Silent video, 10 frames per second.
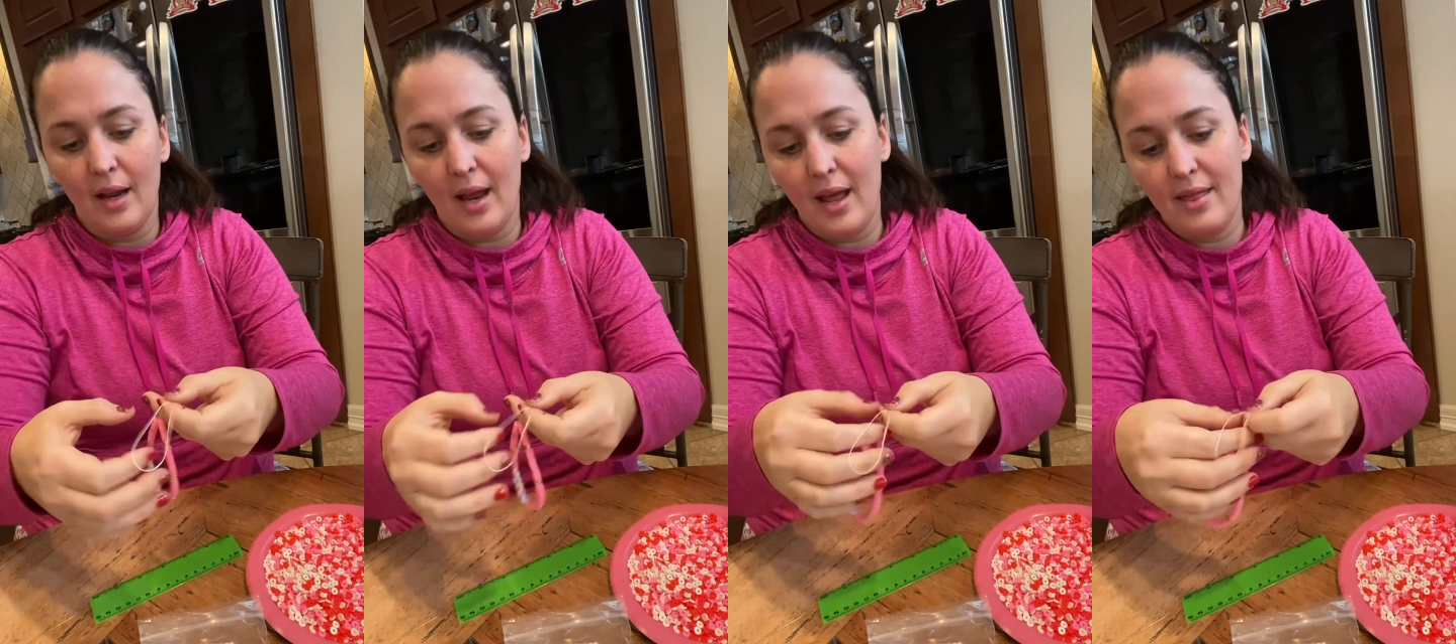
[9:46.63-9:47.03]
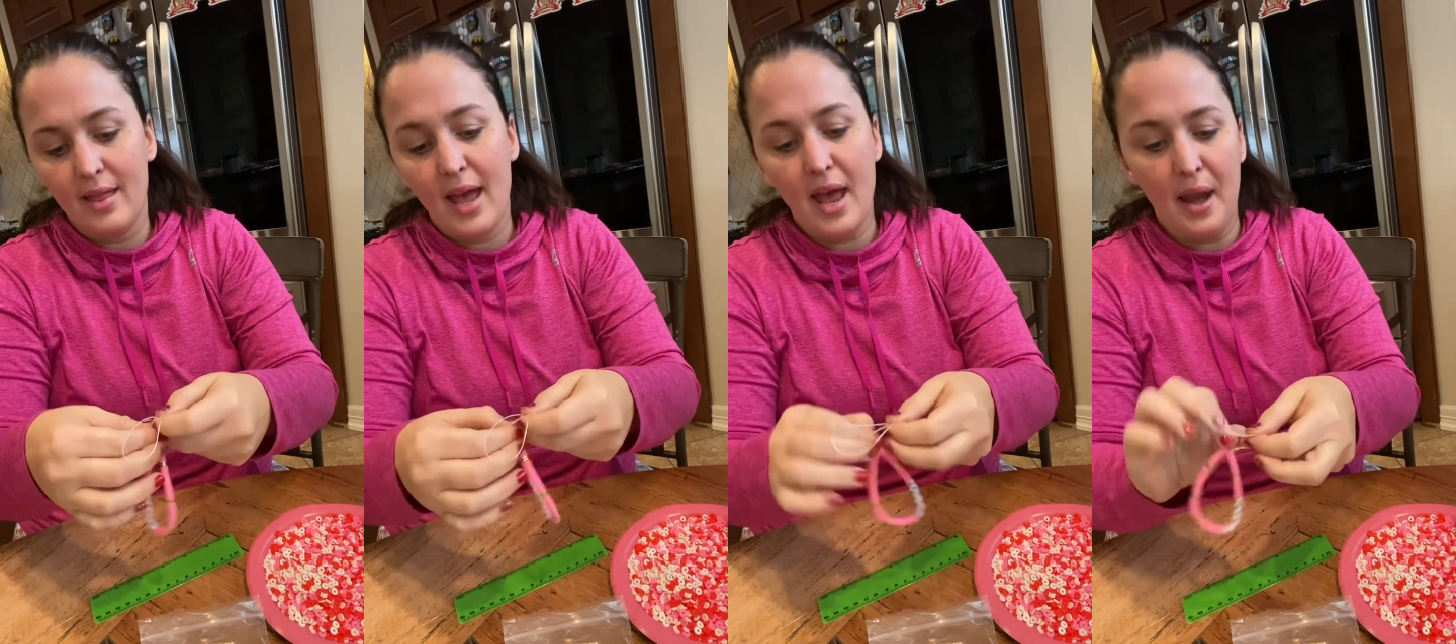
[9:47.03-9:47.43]
and
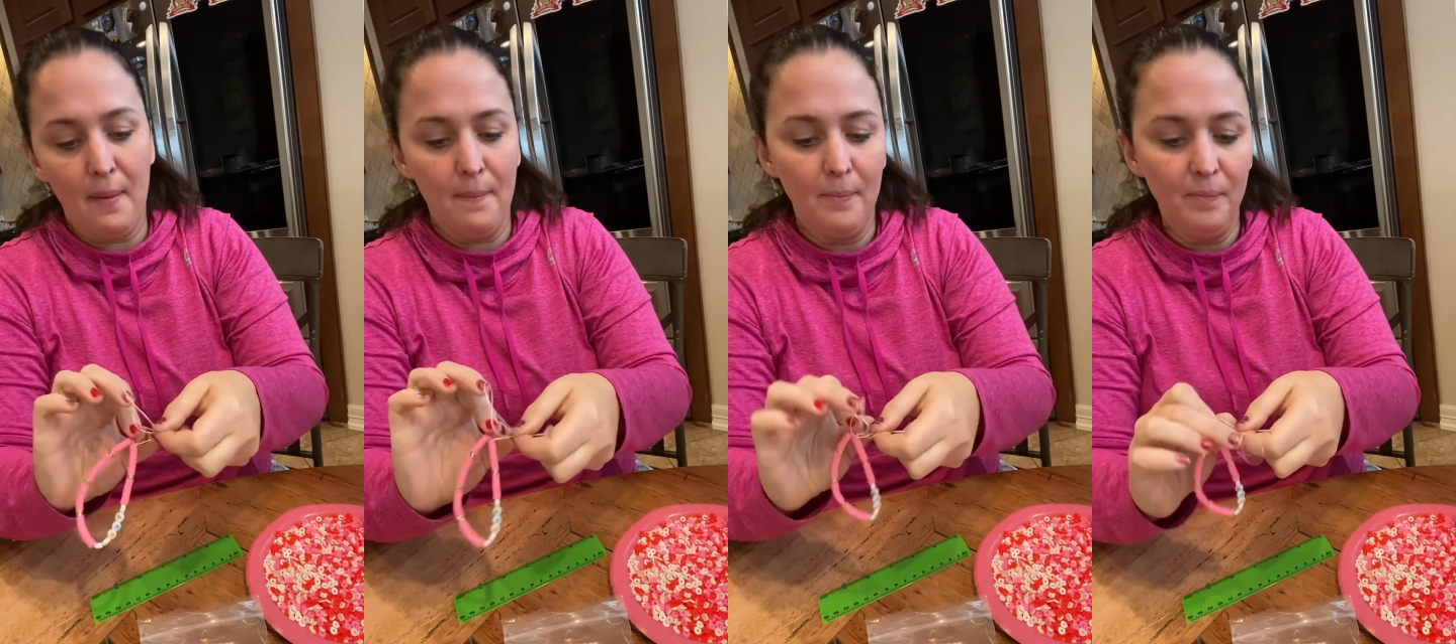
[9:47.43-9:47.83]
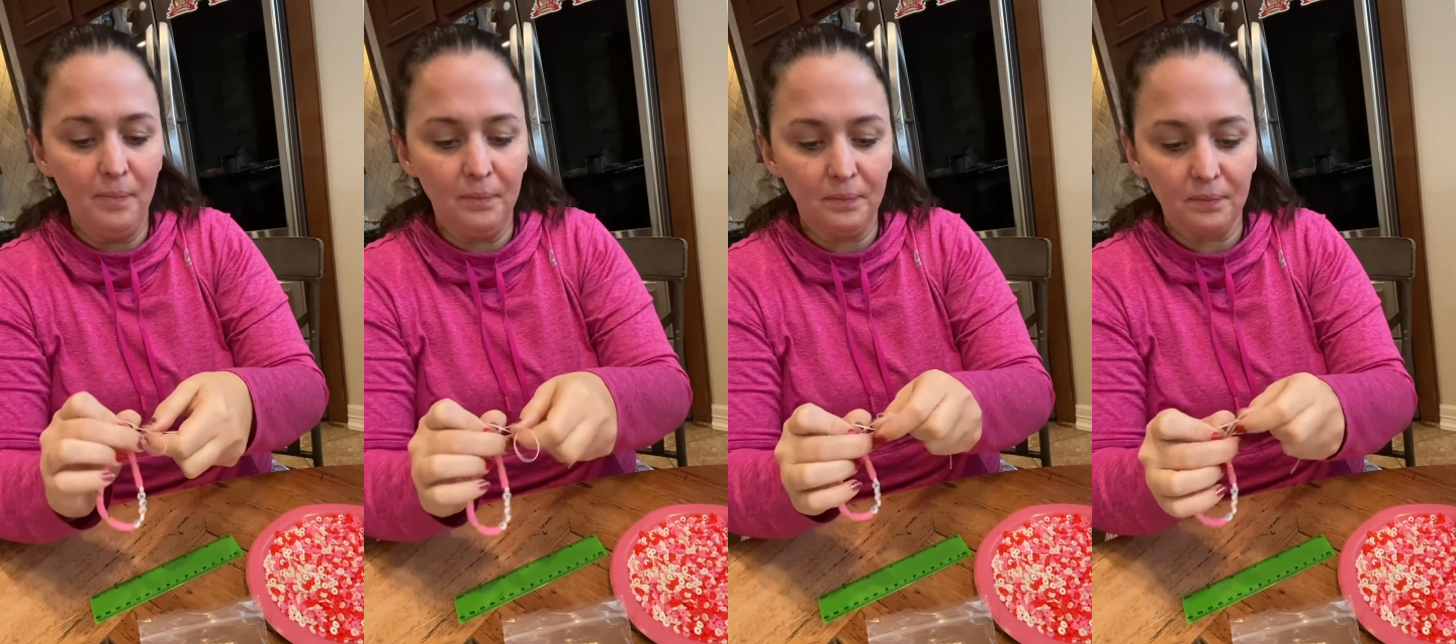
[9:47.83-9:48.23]
then
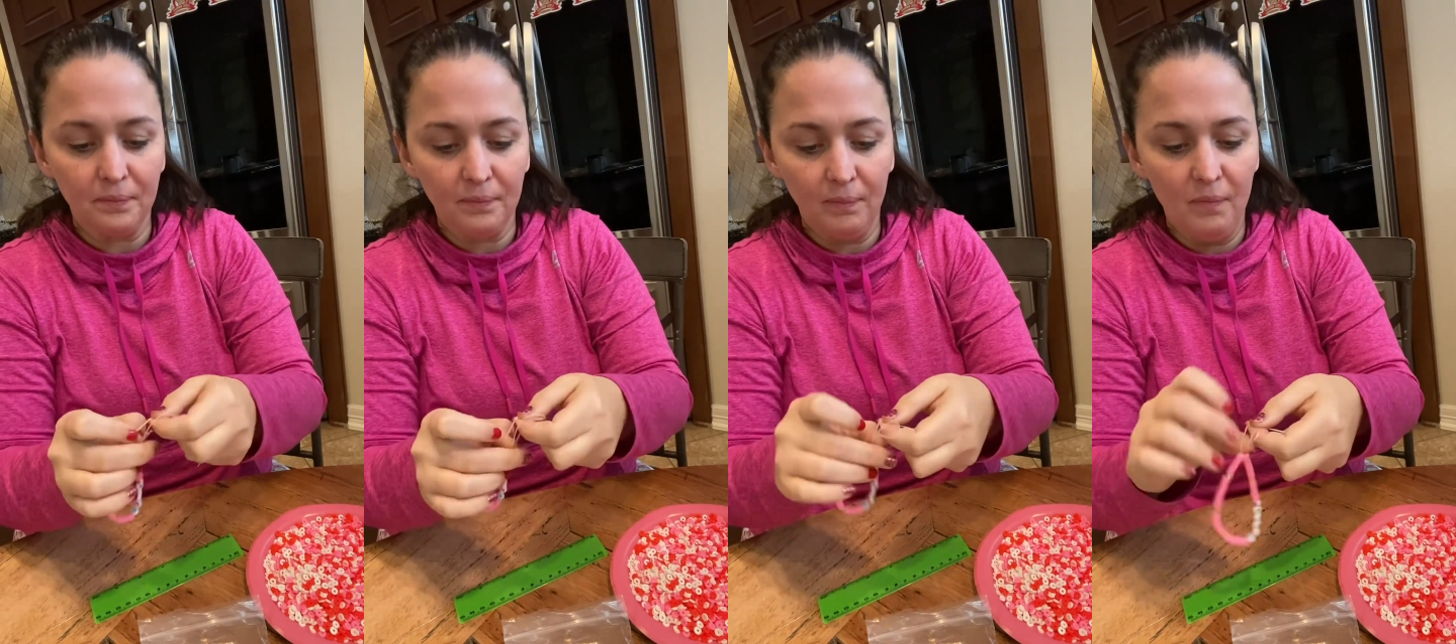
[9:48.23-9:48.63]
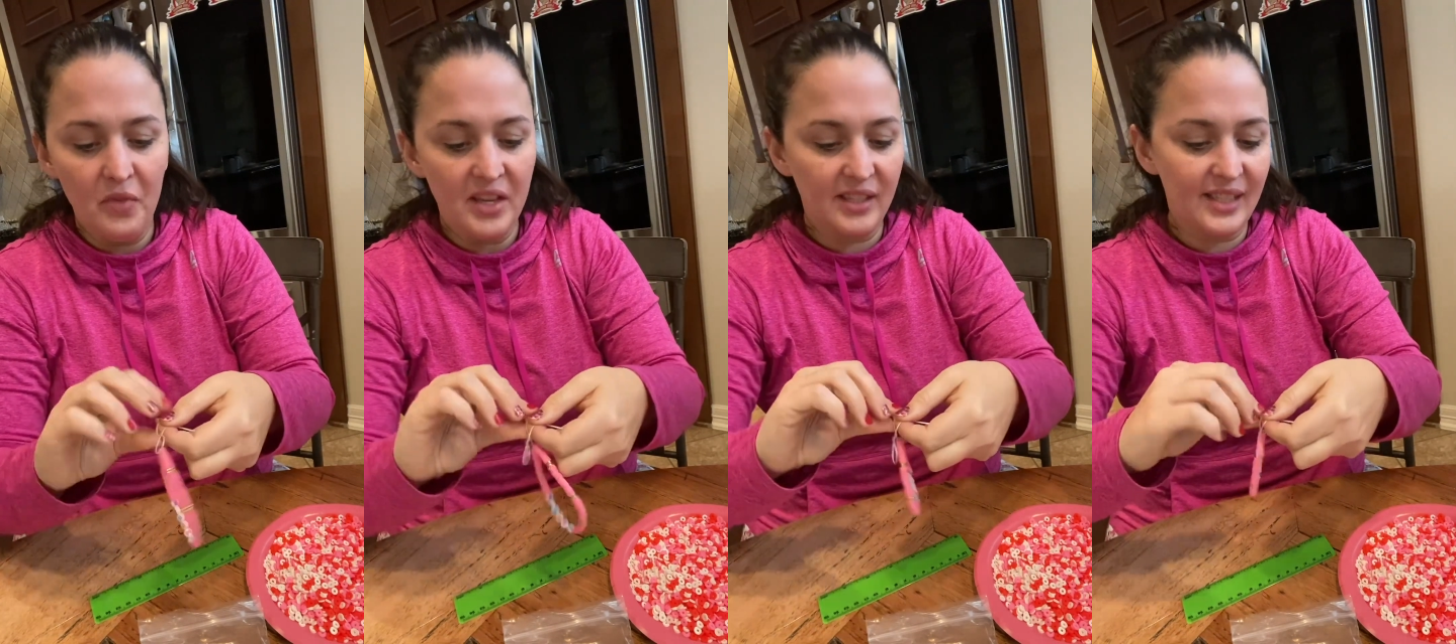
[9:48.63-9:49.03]

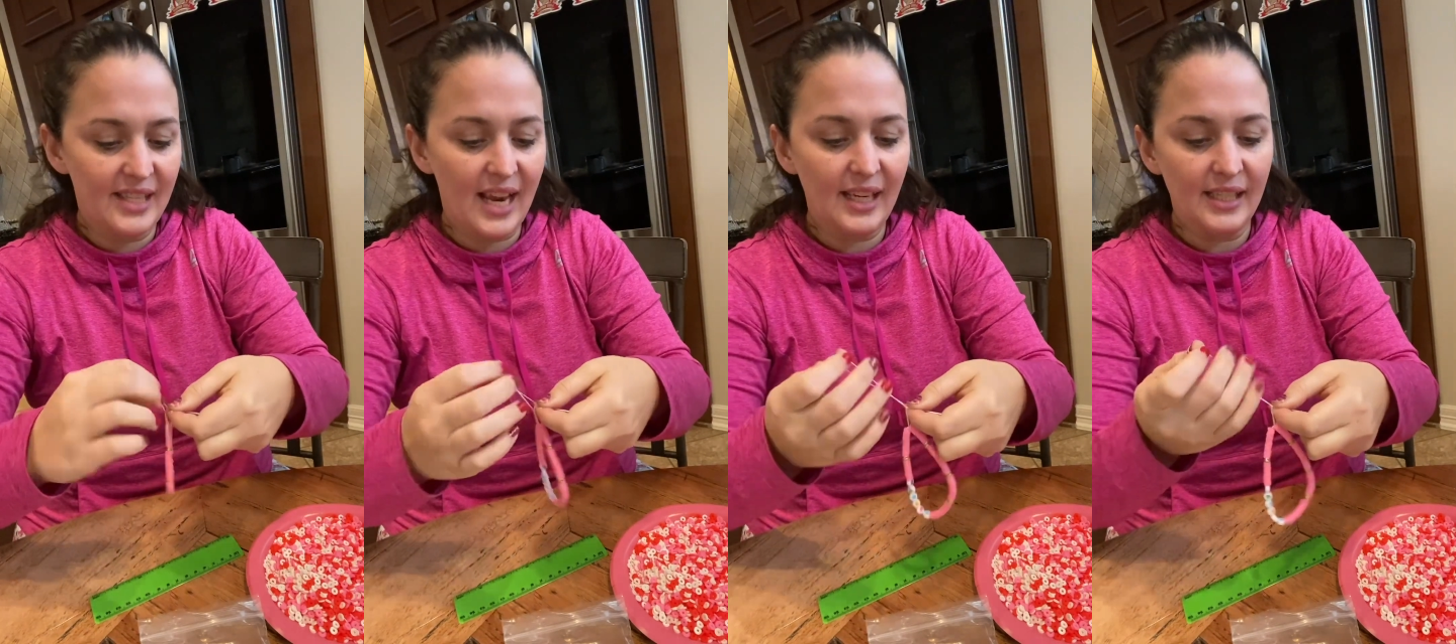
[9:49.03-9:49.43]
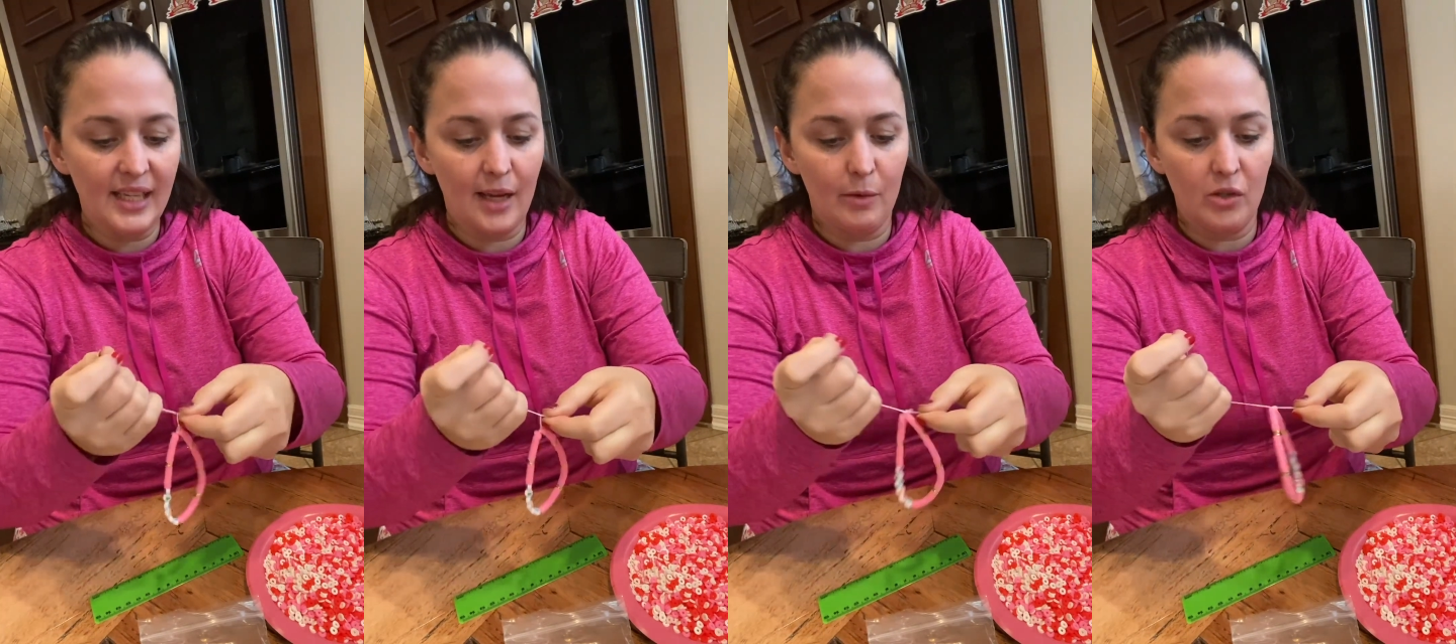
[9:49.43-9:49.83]
the second
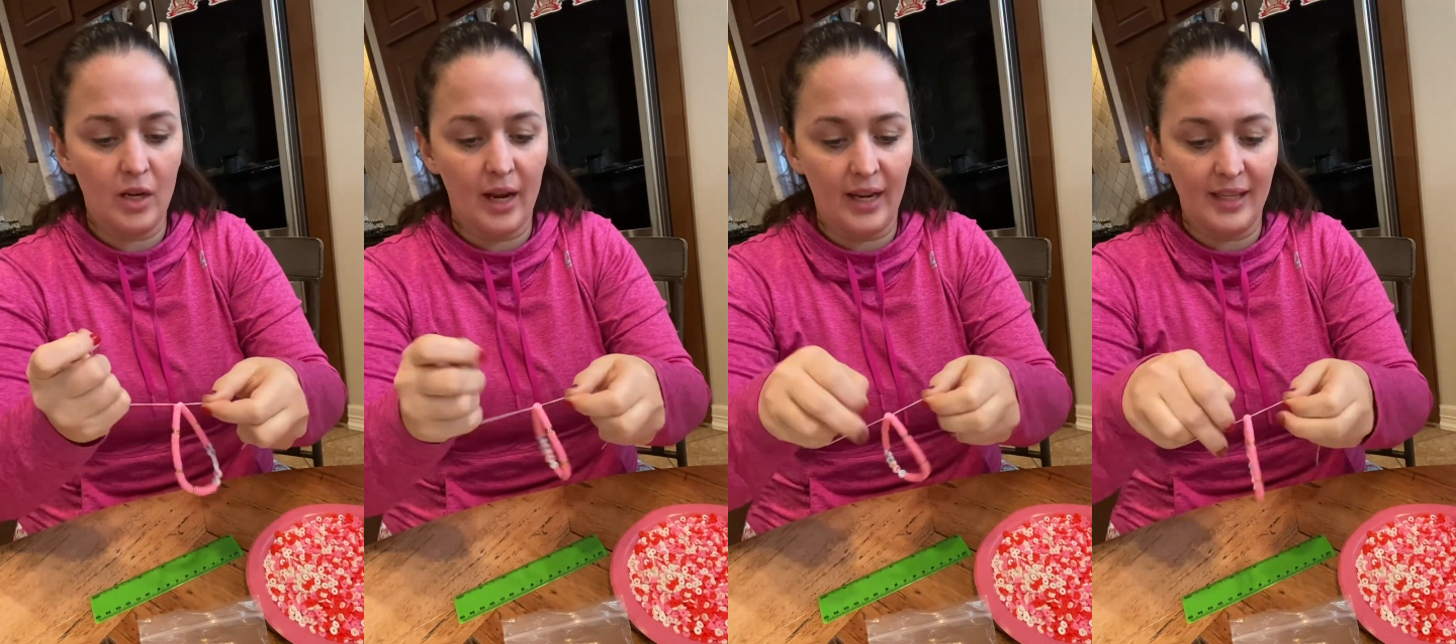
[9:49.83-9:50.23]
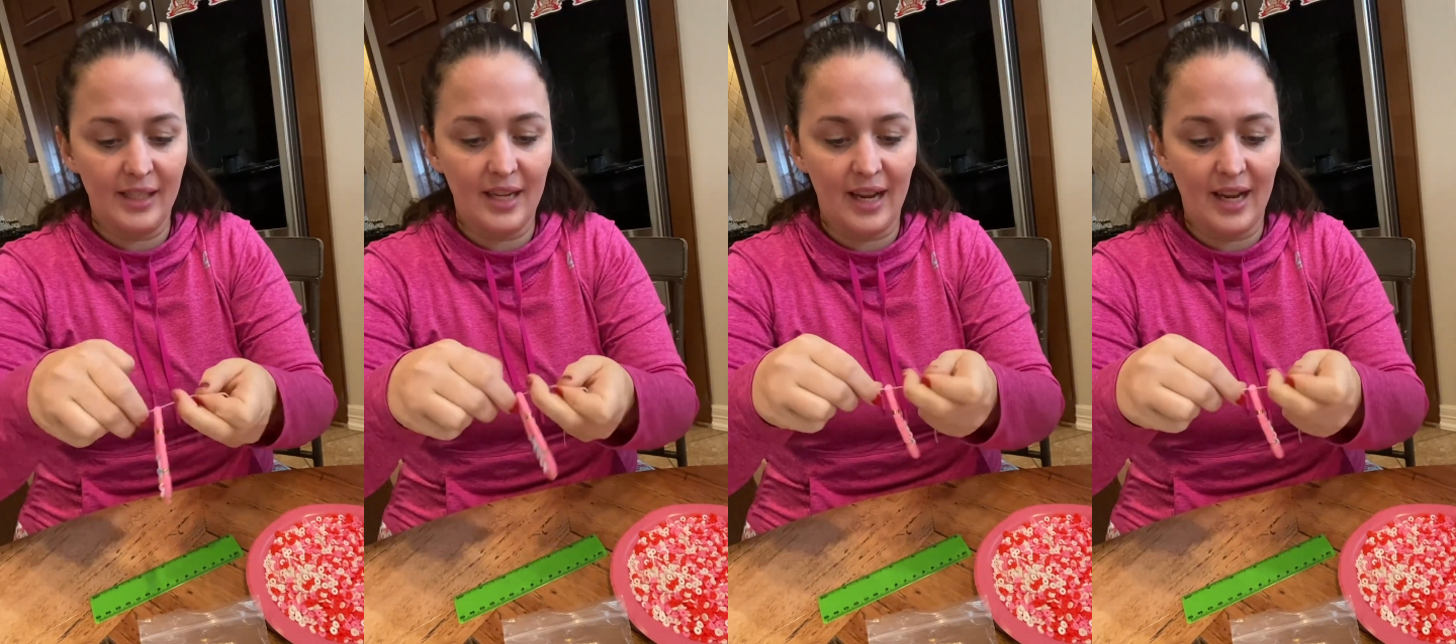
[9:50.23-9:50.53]
time you tie it